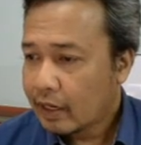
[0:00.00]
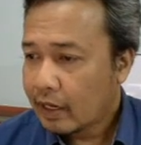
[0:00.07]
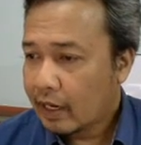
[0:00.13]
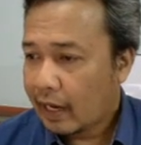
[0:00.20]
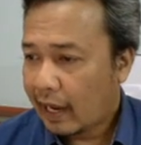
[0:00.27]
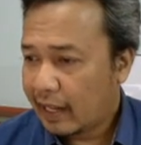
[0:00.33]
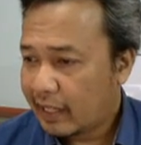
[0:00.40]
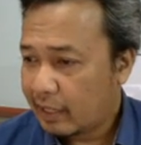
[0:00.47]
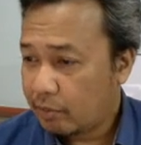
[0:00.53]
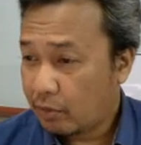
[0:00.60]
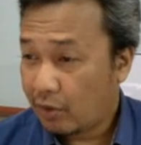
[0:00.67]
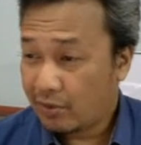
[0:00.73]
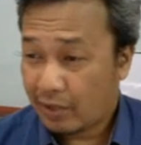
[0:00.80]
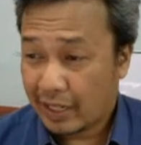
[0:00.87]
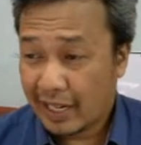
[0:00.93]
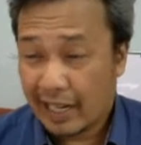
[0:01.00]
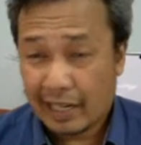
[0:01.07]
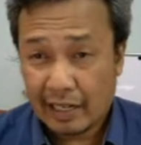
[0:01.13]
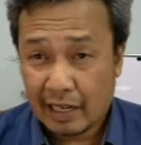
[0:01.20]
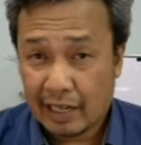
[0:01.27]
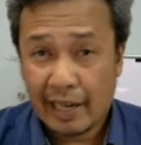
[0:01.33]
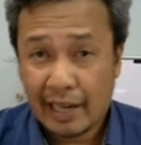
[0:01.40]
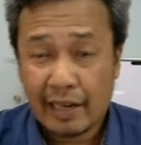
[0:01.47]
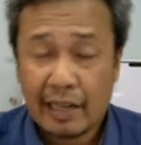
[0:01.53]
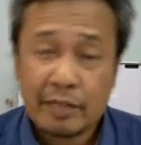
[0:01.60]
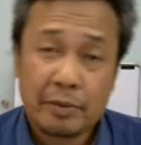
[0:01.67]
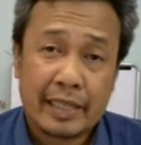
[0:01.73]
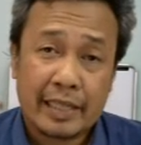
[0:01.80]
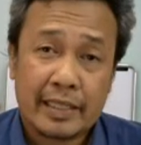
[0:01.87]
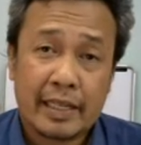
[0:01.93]
Antimorphs, again, that's
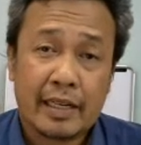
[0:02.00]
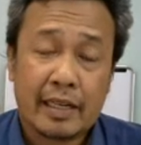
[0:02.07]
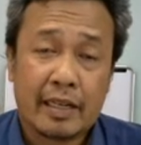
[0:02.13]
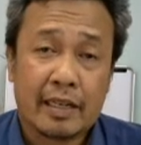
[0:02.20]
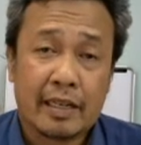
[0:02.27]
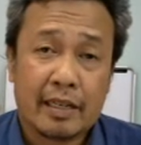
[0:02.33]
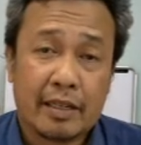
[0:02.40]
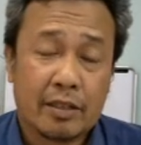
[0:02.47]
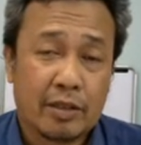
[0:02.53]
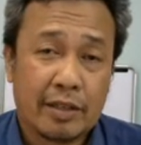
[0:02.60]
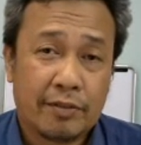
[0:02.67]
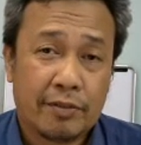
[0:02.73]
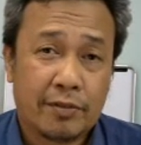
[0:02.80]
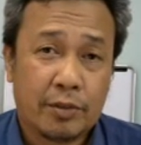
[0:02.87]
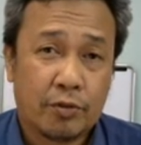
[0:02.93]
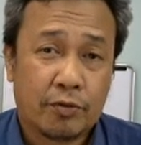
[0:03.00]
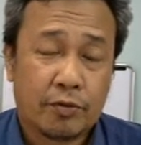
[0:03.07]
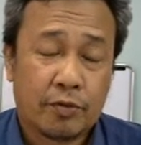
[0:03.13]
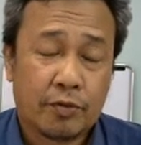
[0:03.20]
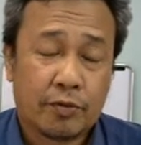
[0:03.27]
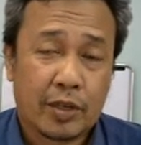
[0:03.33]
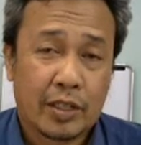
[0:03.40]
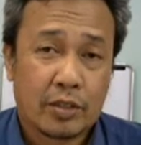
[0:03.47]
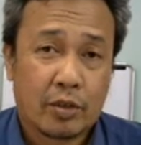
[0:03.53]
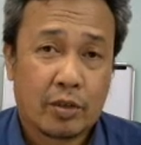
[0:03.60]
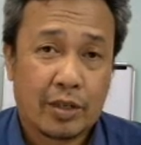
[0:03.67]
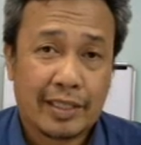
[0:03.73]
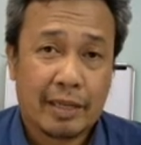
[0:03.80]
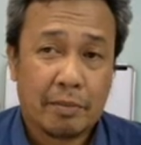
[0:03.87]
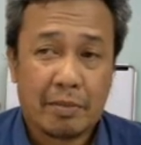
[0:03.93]
why I said earlier, you know, if you focus on
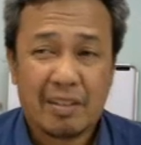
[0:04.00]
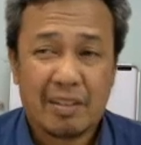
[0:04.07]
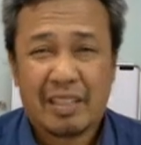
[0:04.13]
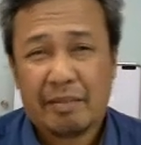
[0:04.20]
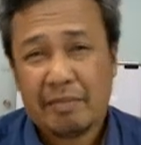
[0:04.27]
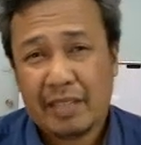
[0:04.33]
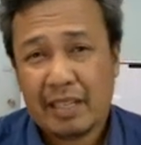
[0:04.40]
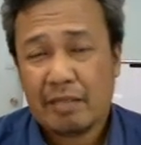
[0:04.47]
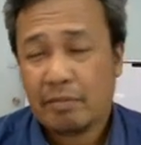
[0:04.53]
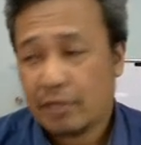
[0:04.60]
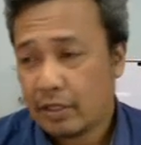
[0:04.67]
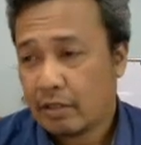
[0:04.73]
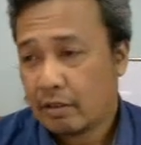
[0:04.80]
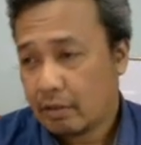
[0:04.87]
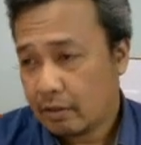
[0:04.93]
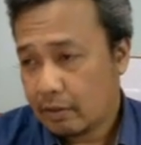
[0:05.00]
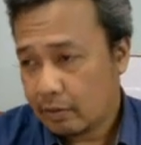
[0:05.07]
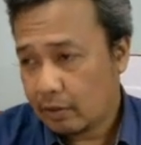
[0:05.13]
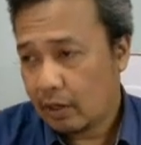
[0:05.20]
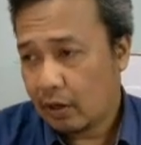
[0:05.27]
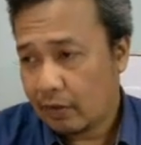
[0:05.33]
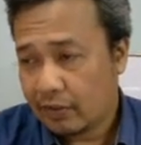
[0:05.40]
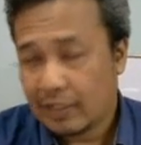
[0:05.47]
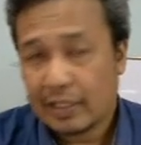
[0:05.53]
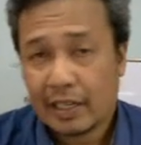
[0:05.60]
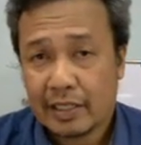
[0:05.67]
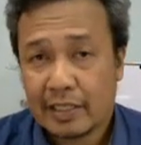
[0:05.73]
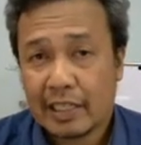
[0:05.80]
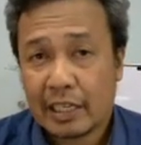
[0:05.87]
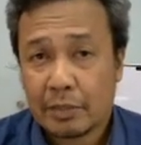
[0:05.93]
the tables, sometimes, you know, a lot of these are
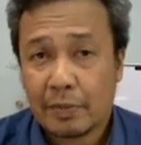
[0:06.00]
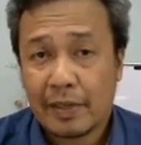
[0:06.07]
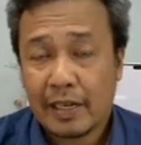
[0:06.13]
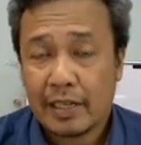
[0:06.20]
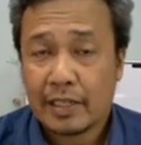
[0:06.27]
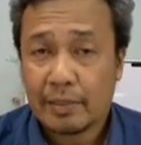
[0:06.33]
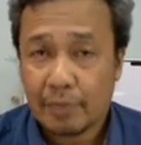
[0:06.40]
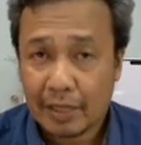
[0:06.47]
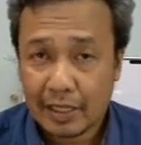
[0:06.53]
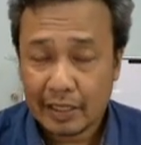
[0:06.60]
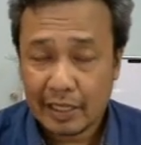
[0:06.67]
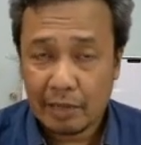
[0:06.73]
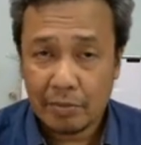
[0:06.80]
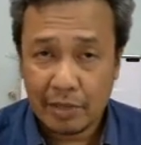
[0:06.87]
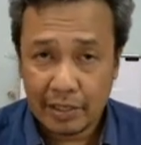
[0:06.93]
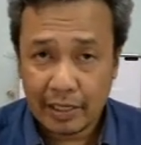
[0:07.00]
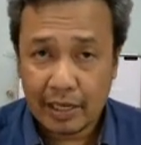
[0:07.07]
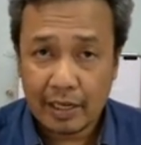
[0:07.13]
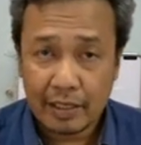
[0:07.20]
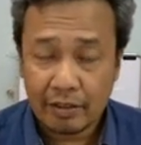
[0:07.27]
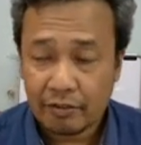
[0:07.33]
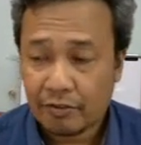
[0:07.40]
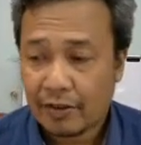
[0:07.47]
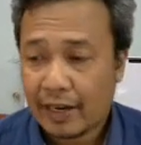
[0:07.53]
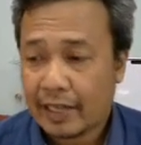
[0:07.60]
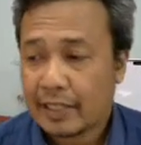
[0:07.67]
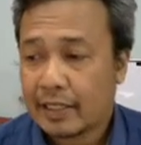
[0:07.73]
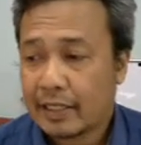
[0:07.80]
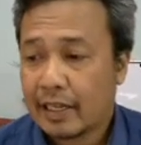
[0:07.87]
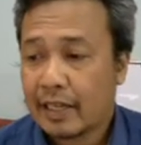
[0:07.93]
just explanation, but the tables are the
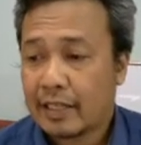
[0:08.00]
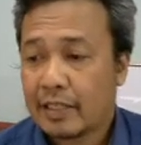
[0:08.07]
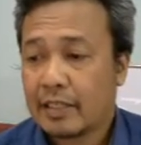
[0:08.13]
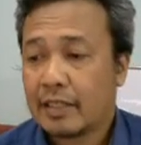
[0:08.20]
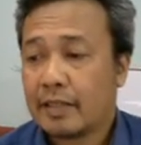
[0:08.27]
facts that